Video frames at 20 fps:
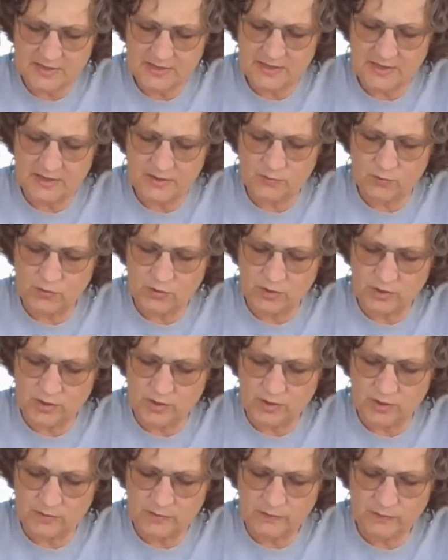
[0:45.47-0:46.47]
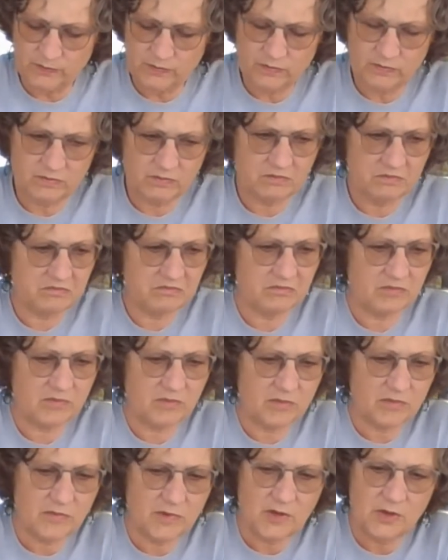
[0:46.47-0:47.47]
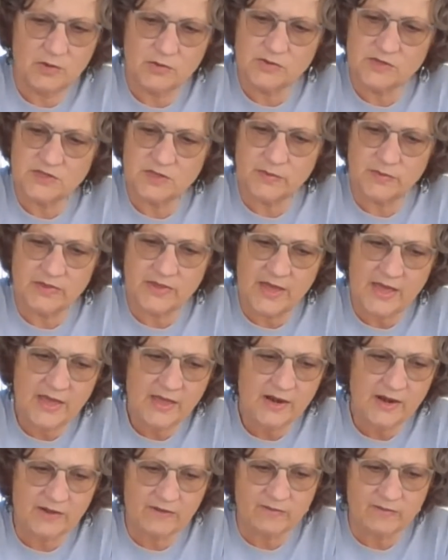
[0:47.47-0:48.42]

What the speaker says: and we're gonna use some of that.